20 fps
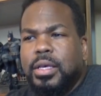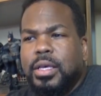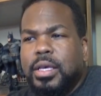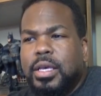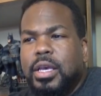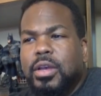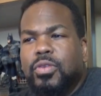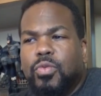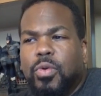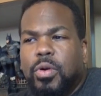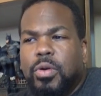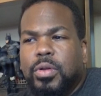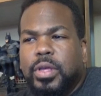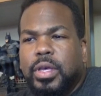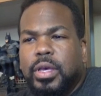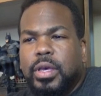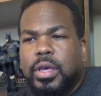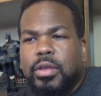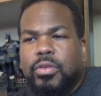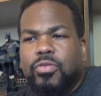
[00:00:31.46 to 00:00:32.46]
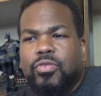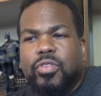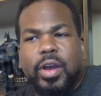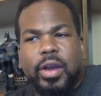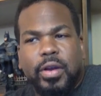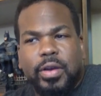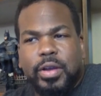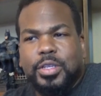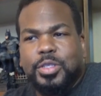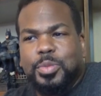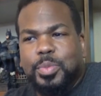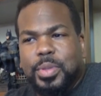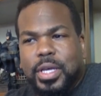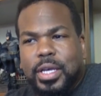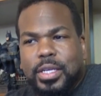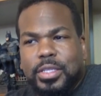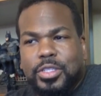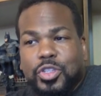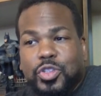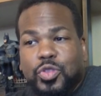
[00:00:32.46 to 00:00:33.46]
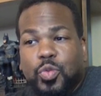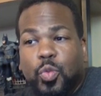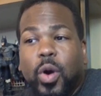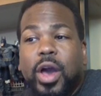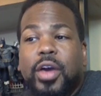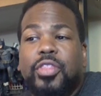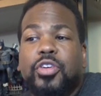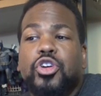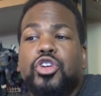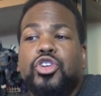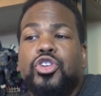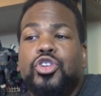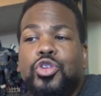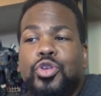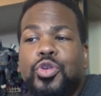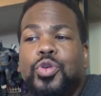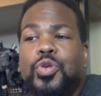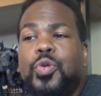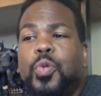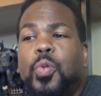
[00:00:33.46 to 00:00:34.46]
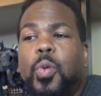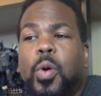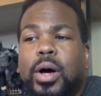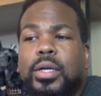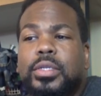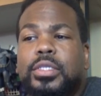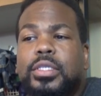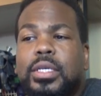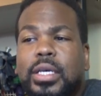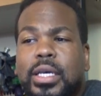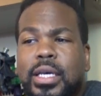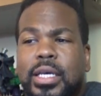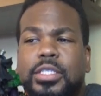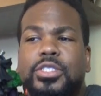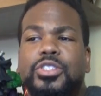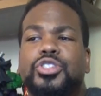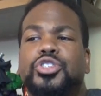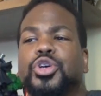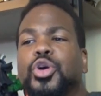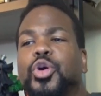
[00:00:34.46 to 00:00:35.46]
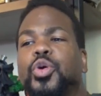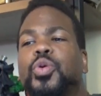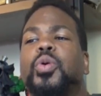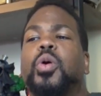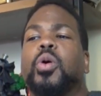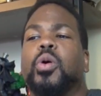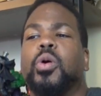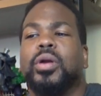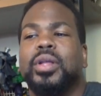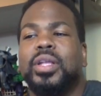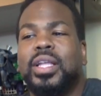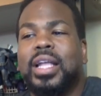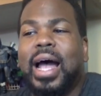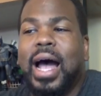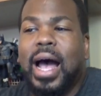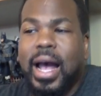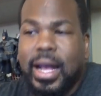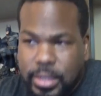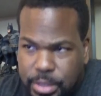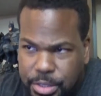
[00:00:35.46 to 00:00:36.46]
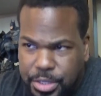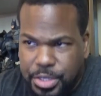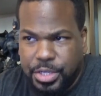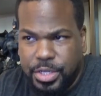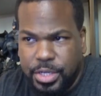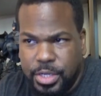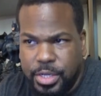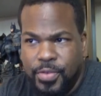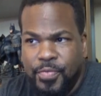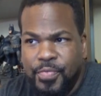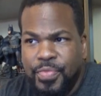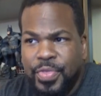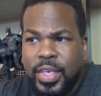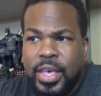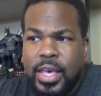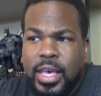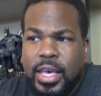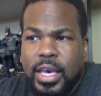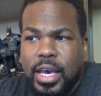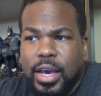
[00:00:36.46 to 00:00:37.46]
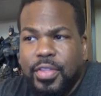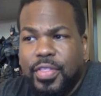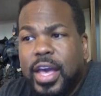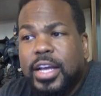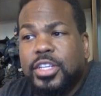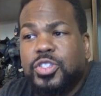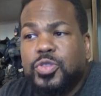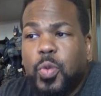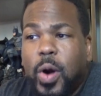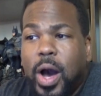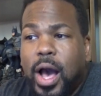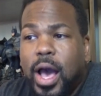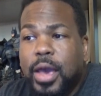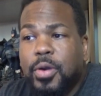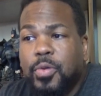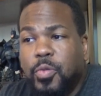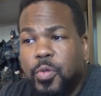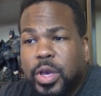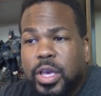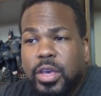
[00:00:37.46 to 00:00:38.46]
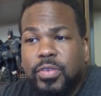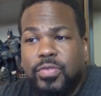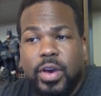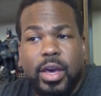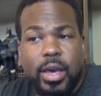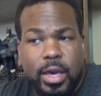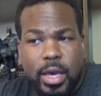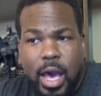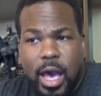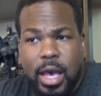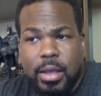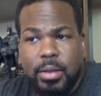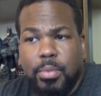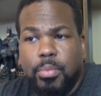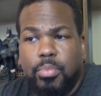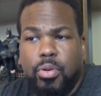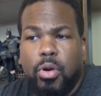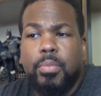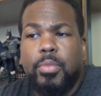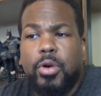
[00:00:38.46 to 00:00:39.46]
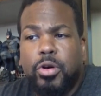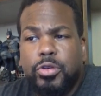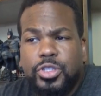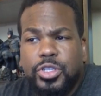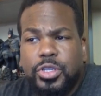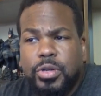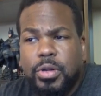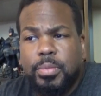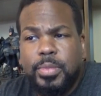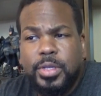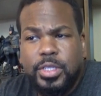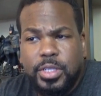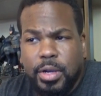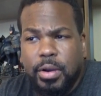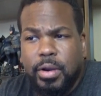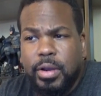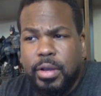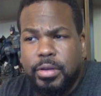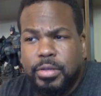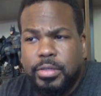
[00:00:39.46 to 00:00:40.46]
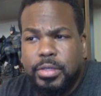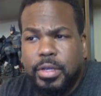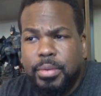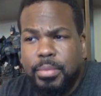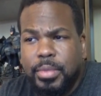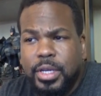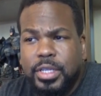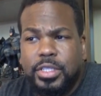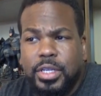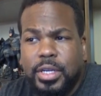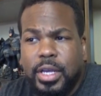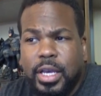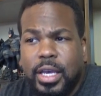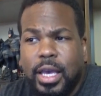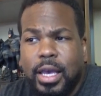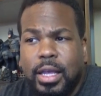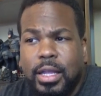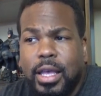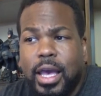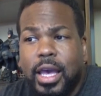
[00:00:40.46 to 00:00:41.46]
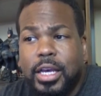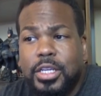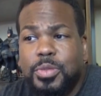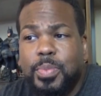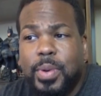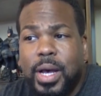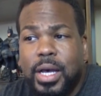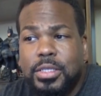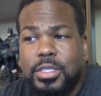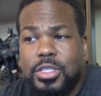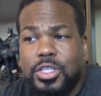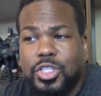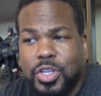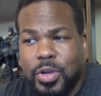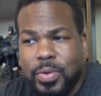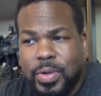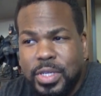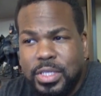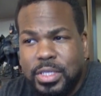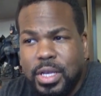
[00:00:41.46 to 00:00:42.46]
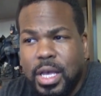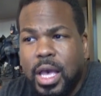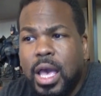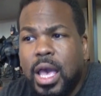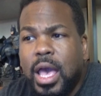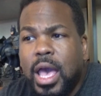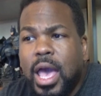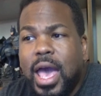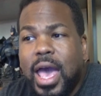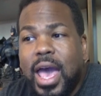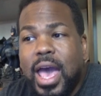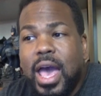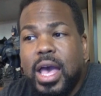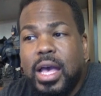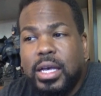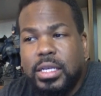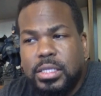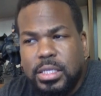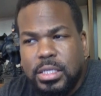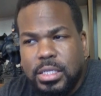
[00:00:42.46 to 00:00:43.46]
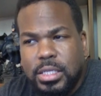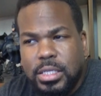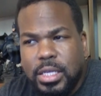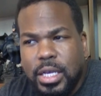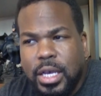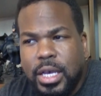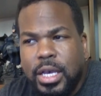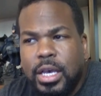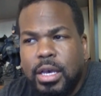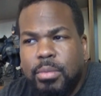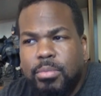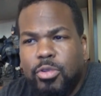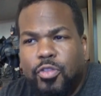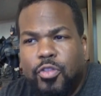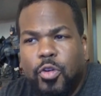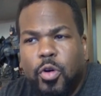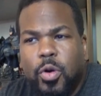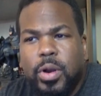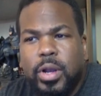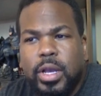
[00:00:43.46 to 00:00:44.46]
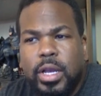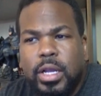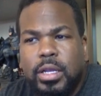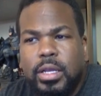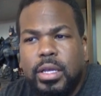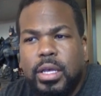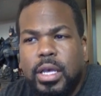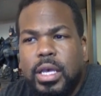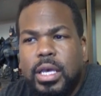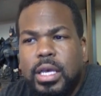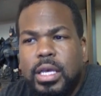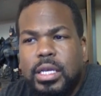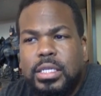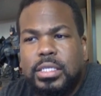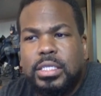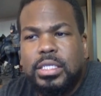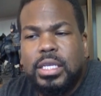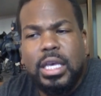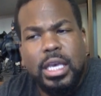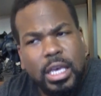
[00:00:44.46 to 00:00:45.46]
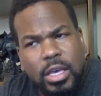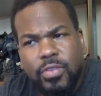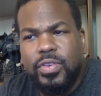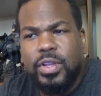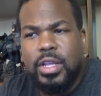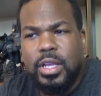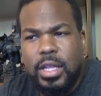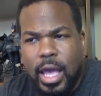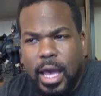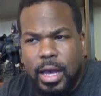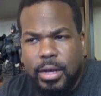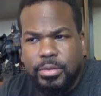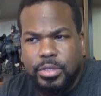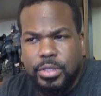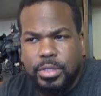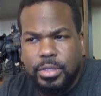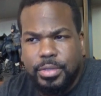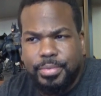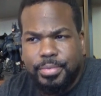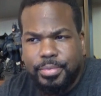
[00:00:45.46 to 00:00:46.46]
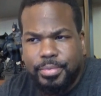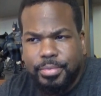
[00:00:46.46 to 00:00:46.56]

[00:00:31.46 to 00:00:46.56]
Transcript: get rolling in various places, whether you want it to or not. And that's why we've got promotional materials mentioning an Xbox Series S before it's even announced.